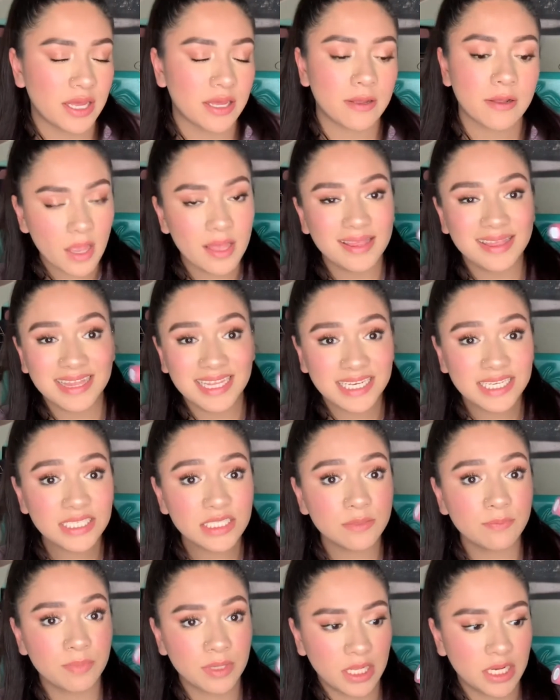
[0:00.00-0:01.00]
This
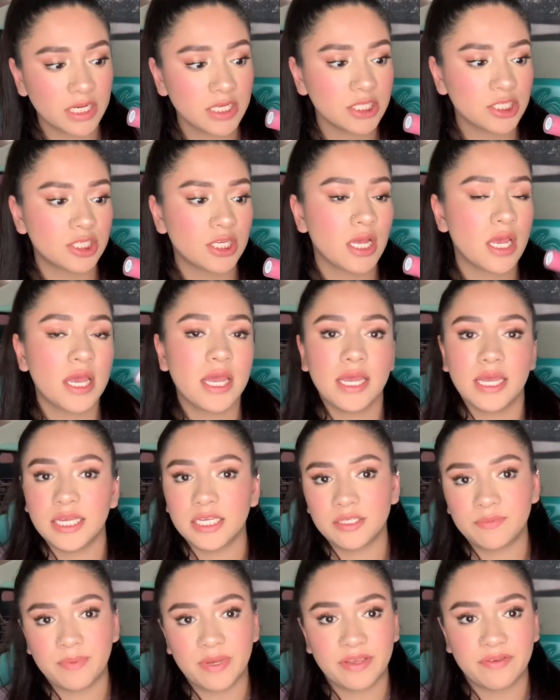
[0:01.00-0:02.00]
blush is by
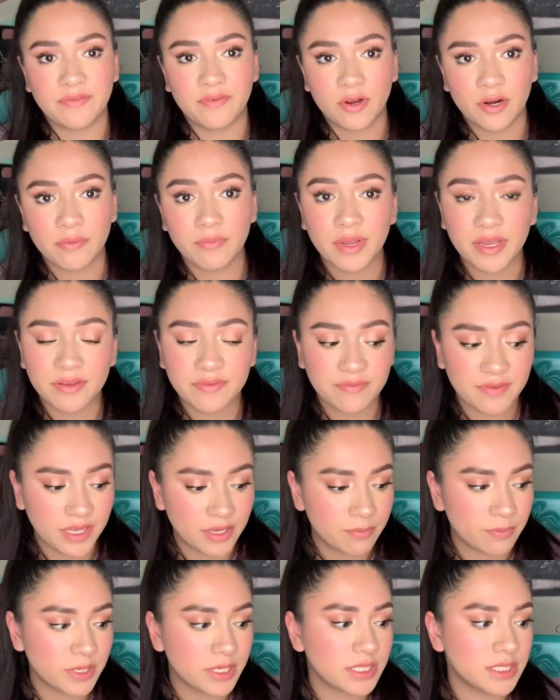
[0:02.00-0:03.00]
far my
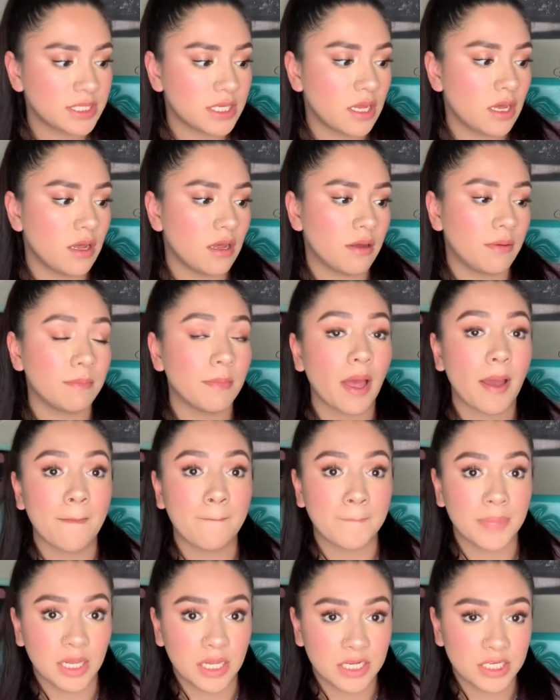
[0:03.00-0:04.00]
favorite
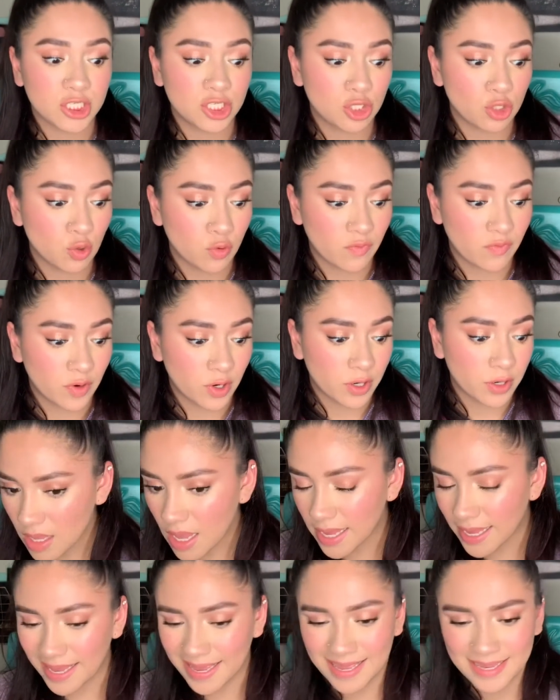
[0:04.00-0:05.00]
blush so far,
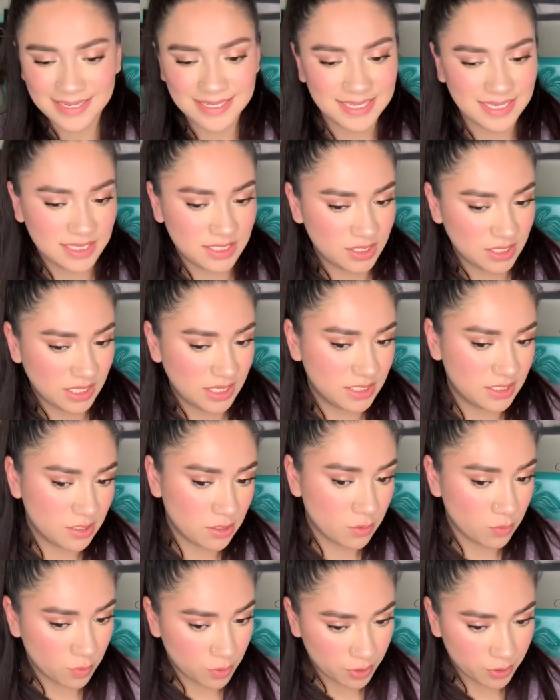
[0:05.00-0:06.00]
and it's easy to
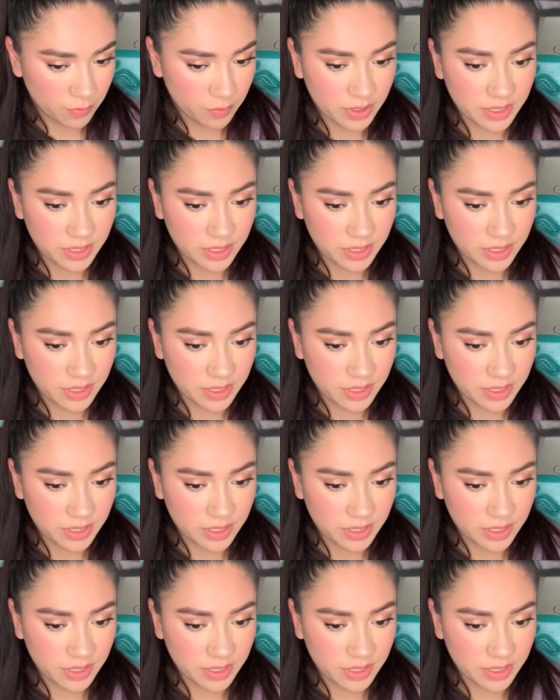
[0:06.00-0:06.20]
work with.